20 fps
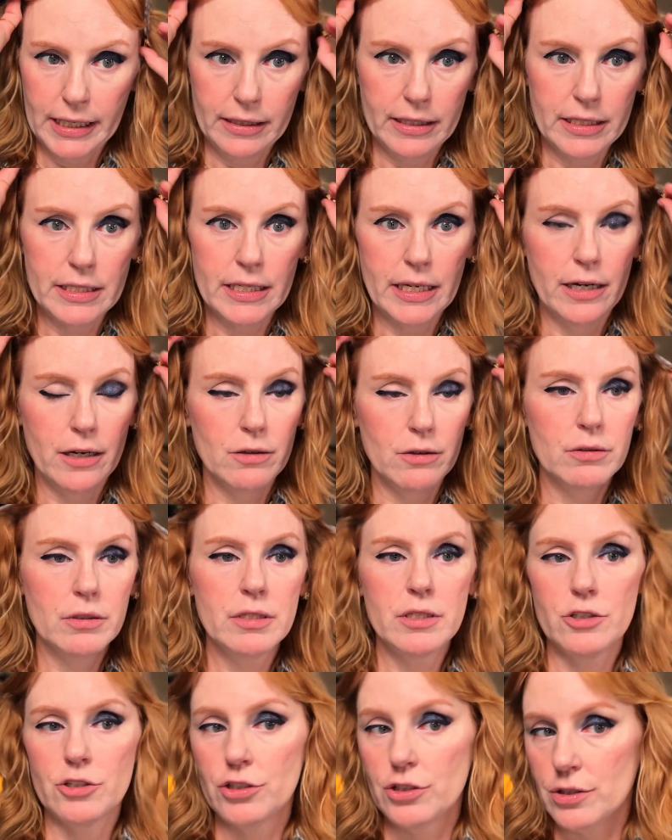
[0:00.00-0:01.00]
get these out.
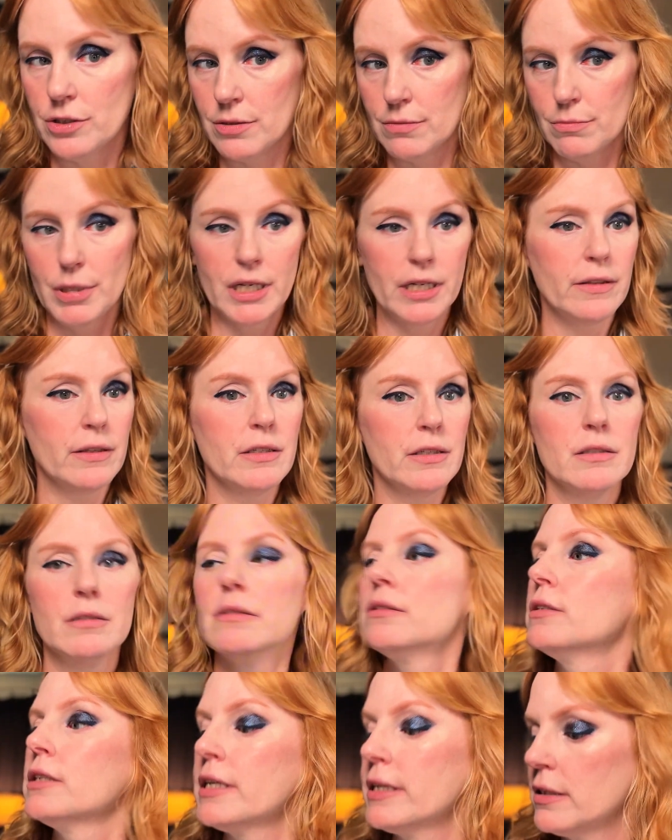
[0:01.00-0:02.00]
This is just bugging
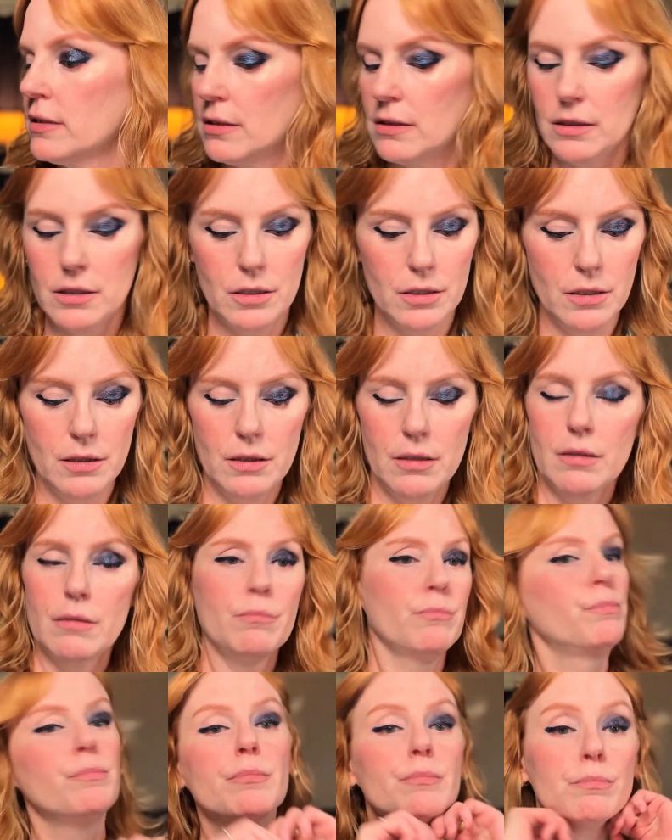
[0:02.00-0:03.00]

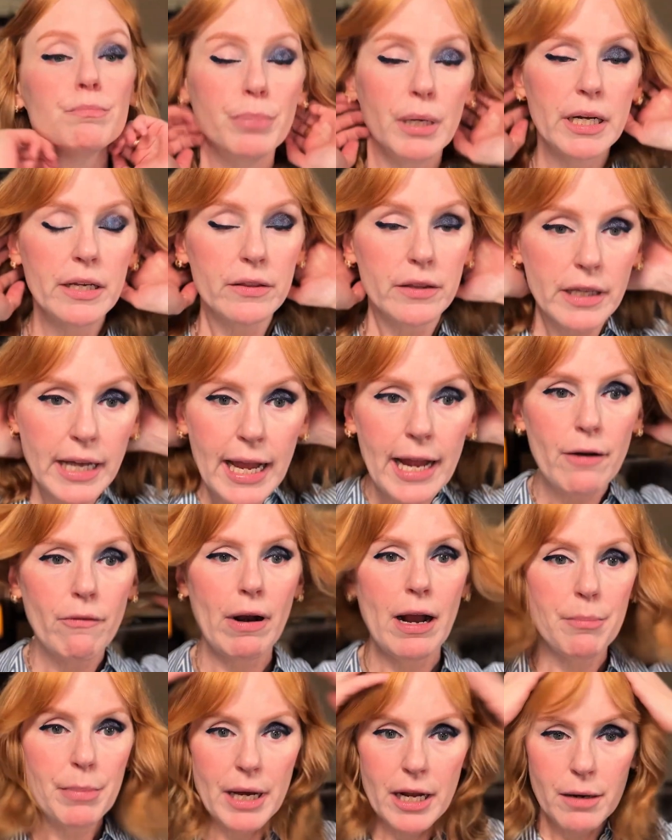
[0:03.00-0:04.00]
the
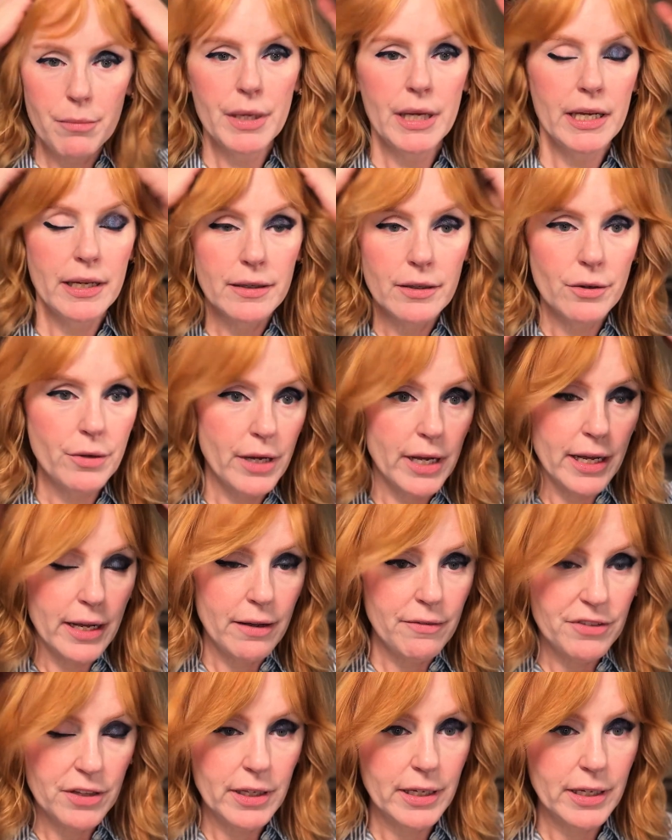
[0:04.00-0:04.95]
K-wrap out of me, okay? I feel